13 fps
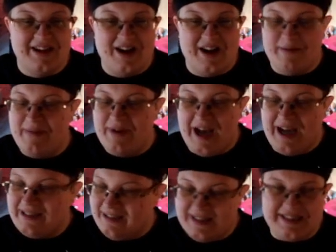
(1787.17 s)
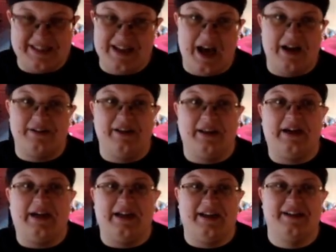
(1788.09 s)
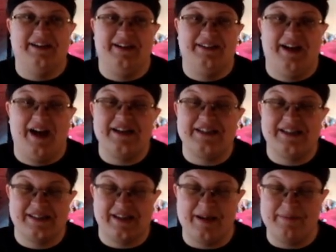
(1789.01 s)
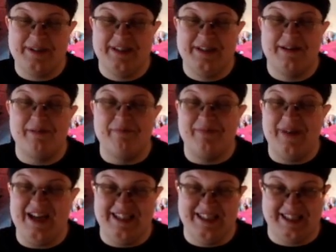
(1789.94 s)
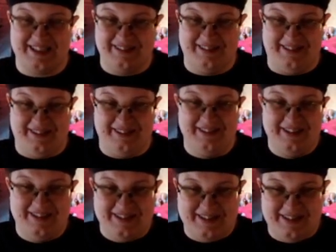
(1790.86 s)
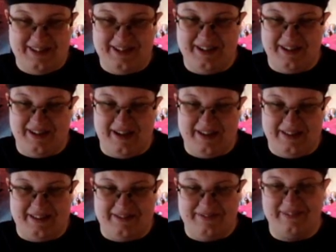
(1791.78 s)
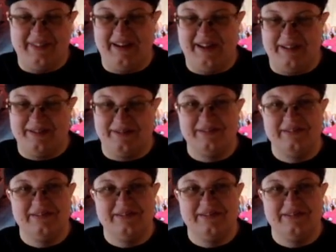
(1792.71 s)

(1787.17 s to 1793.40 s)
That's not a lie. I slept amazingly the night that we